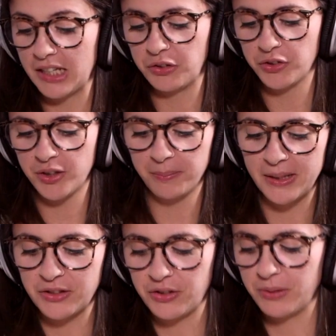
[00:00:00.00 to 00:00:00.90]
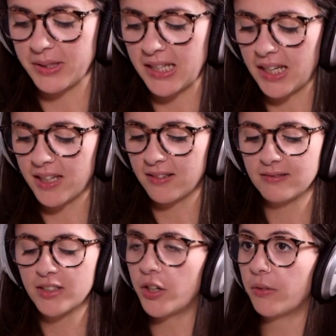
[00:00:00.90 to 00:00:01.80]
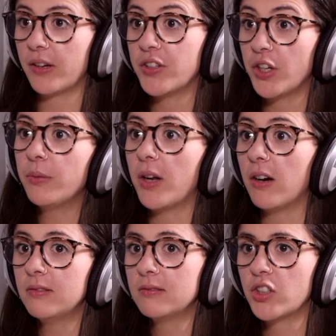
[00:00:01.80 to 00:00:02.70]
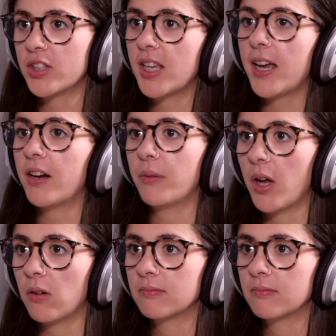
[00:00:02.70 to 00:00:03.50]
thing I learned on Bay Street was like, if you don't know, just say I don't know.